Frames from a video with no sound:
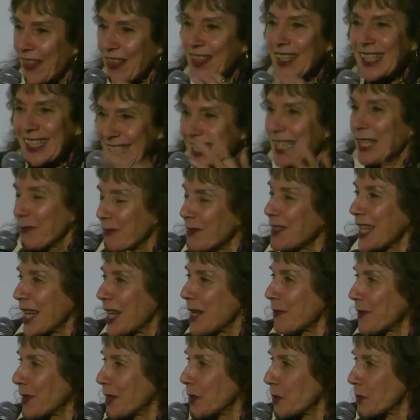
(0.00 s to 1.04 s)
at the same
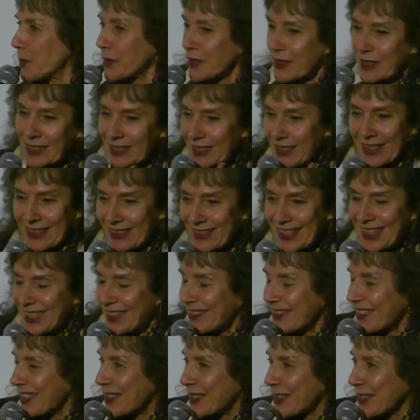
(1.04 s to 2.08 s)
time that you were going to tell
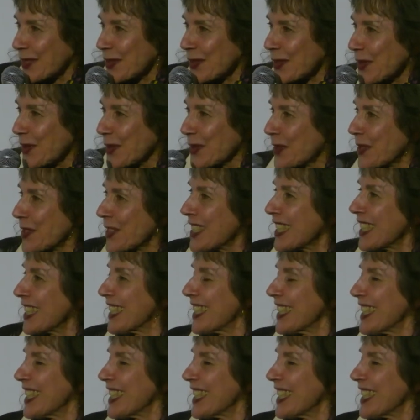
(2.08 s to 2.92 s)
Silverio's story?